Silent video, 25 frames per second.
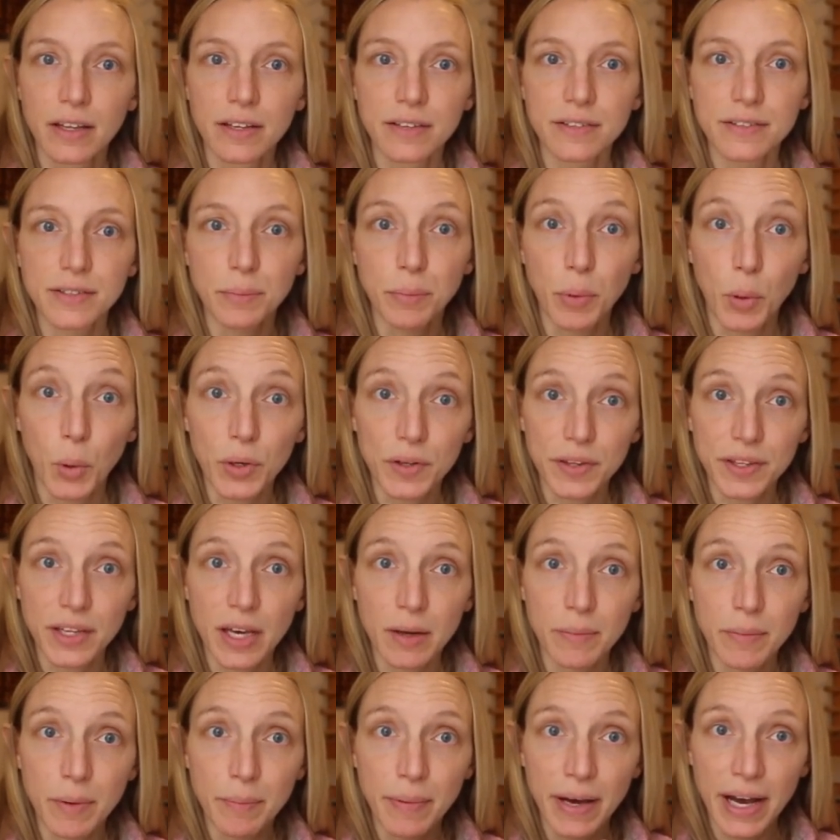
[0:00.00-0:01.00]
support
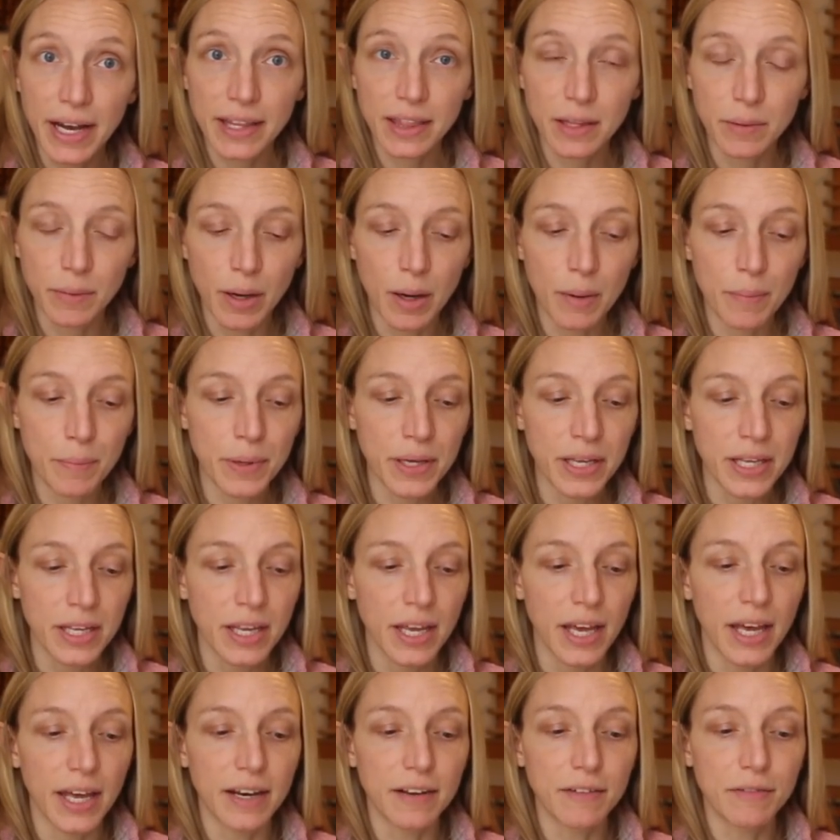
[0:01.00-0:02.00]
them and back them up.
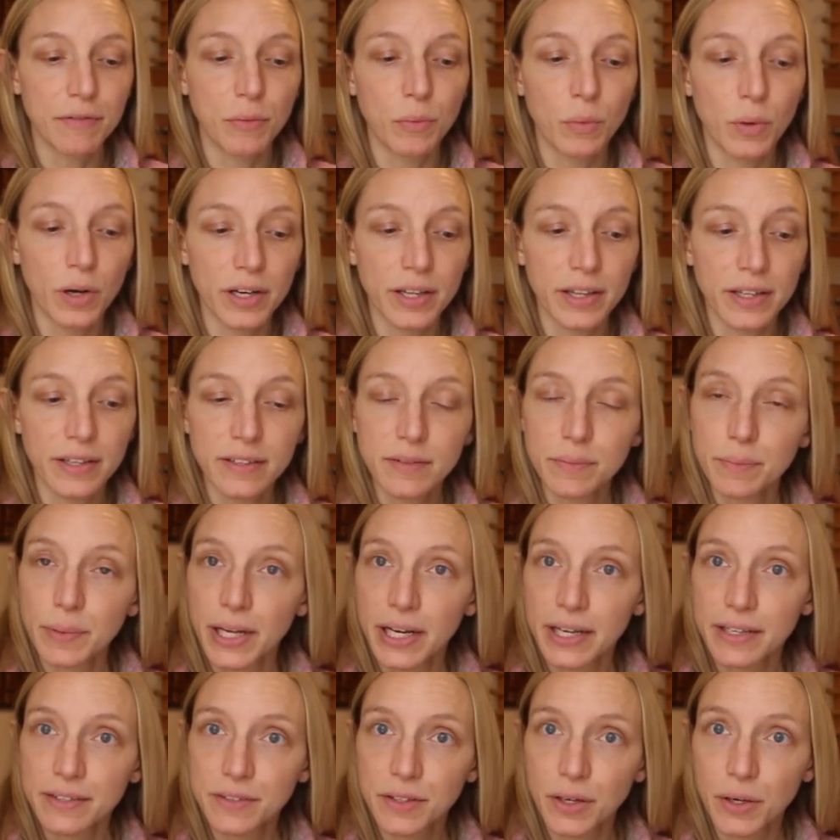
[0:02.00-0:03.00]
And if one of these
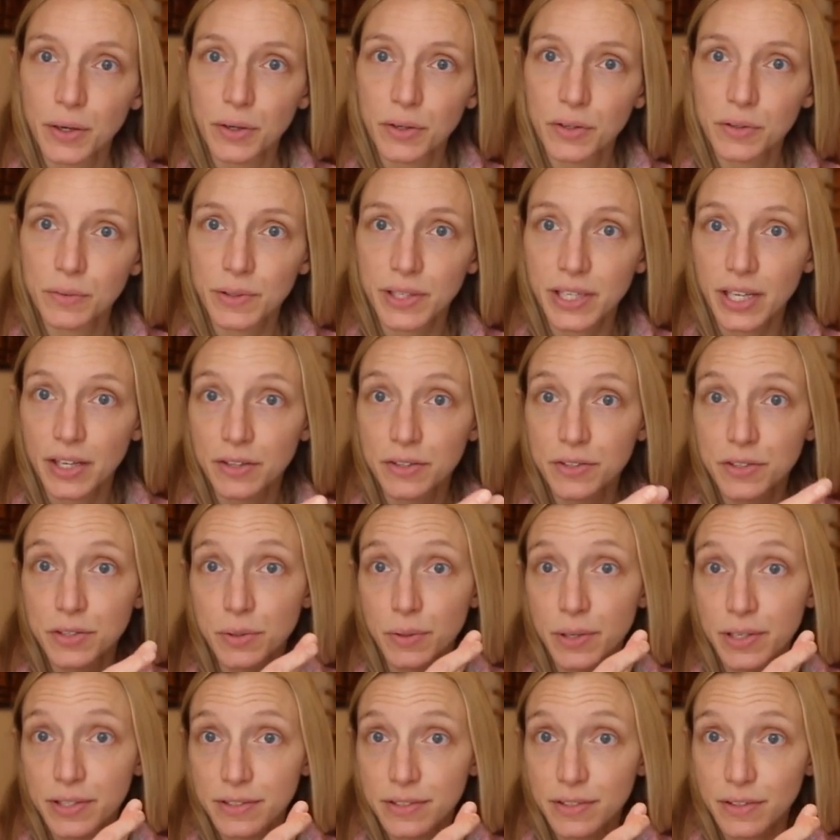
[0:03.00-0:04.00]
plies goes, well, the other
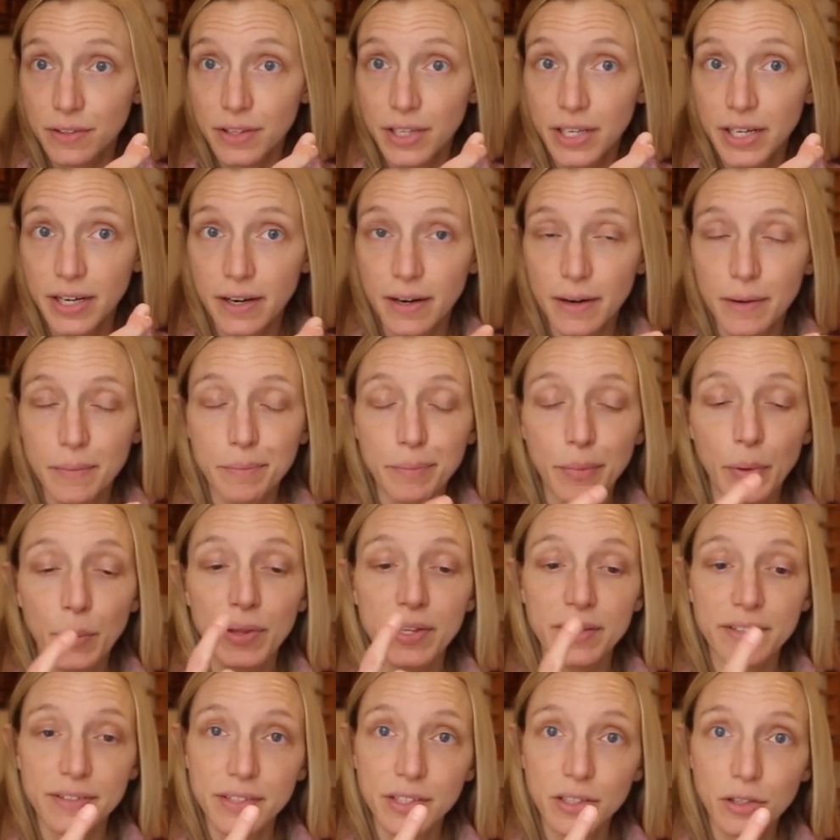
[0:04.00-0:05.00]
two are still there. But
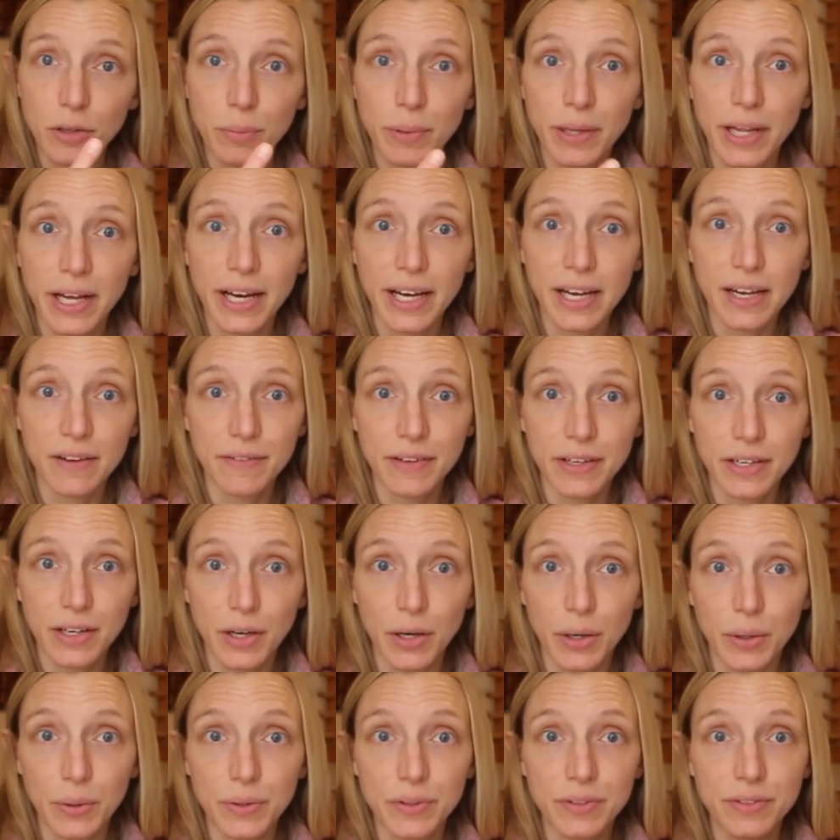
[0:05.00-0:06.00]
with a single ply, if it
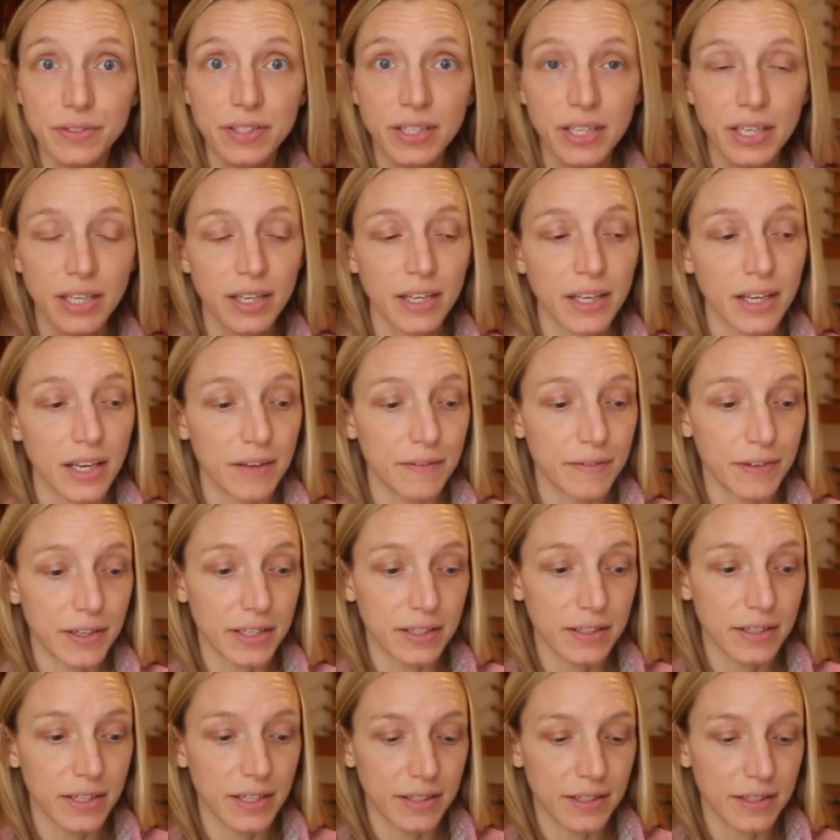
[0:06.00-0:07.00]
goes, if
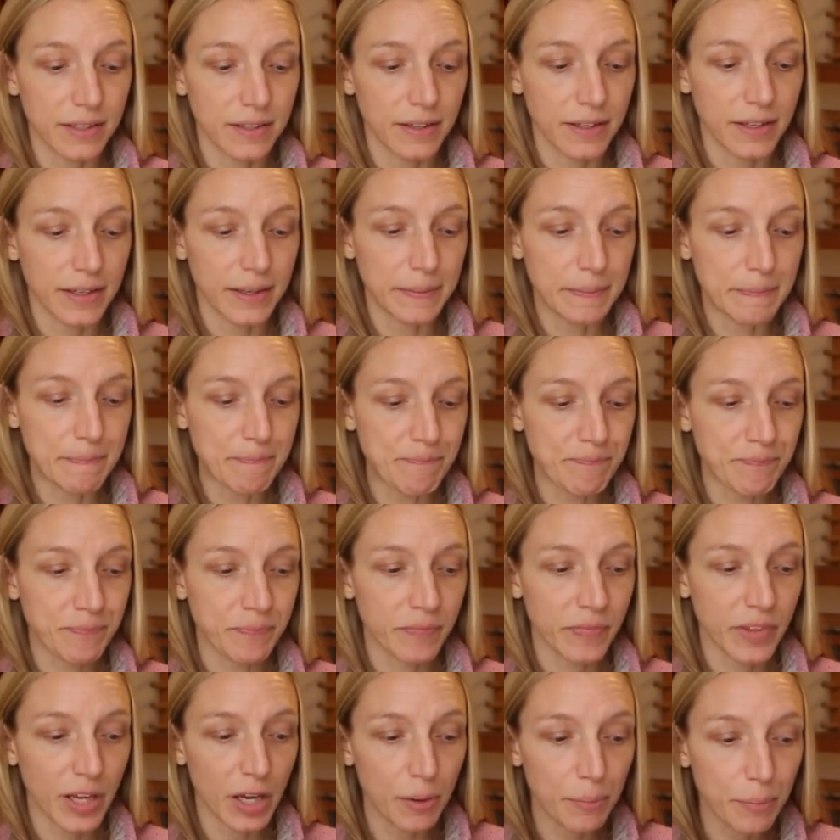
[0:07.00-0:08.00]
it, it um,
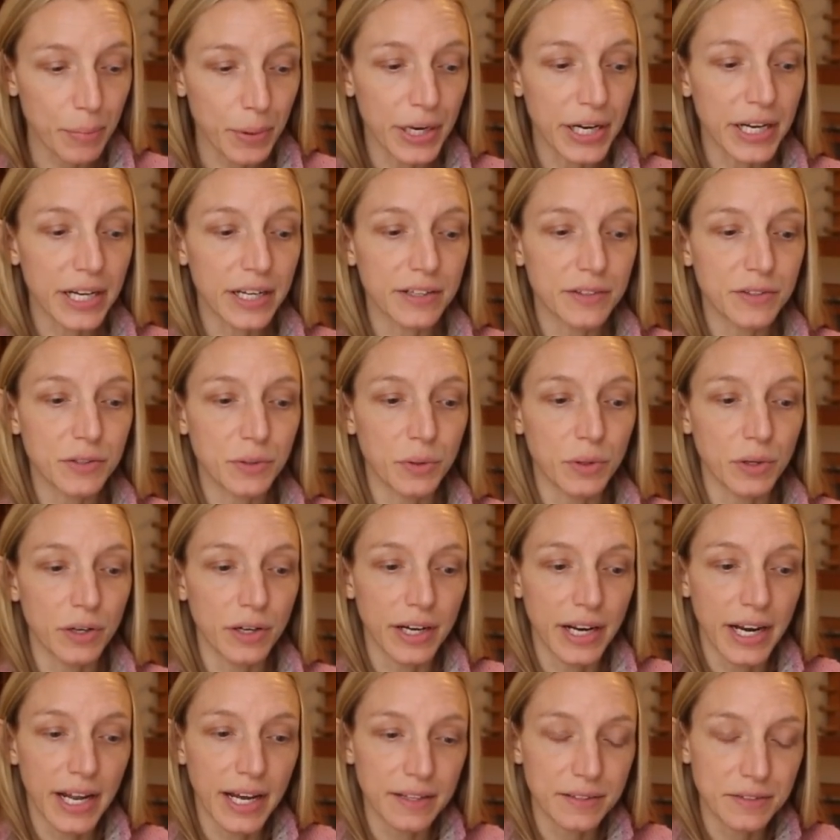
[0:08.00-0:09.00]
abrades or
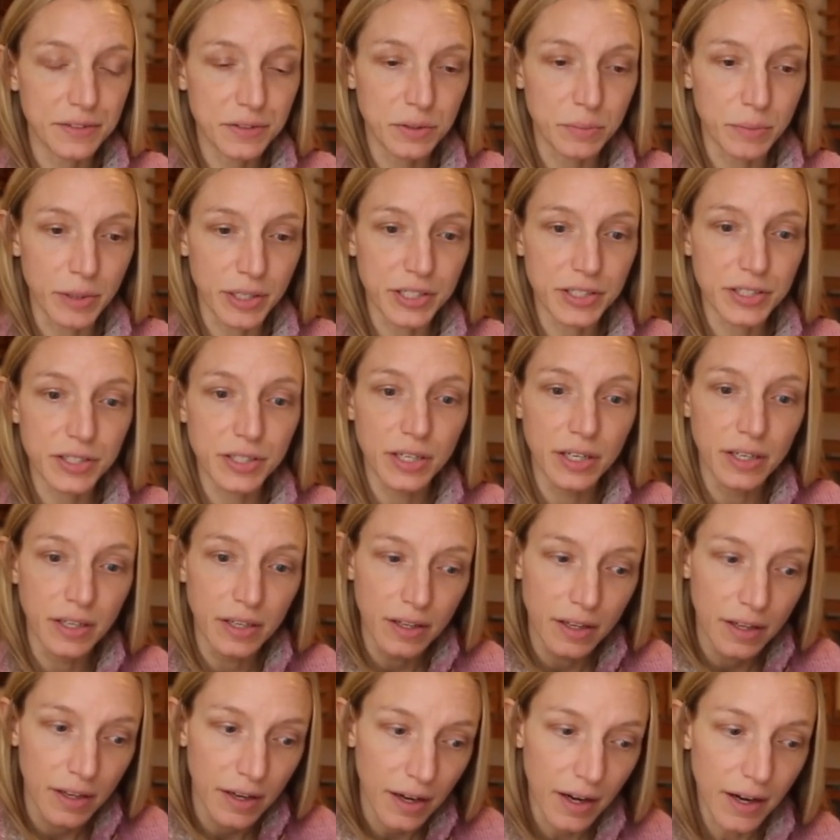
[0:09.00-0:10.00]
it has too much
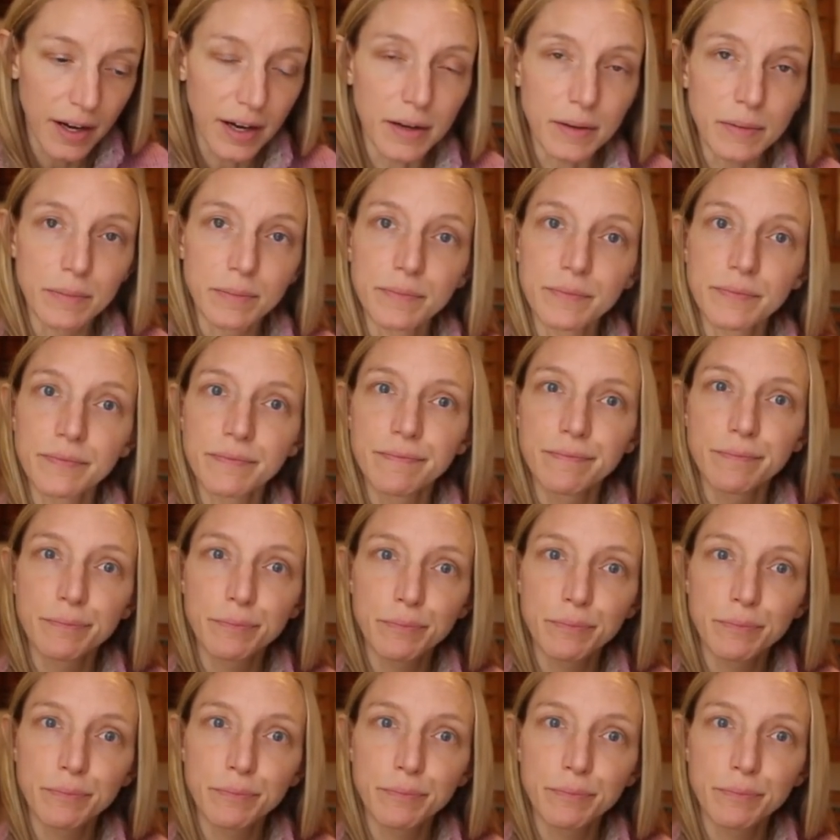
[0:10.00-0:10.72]
um,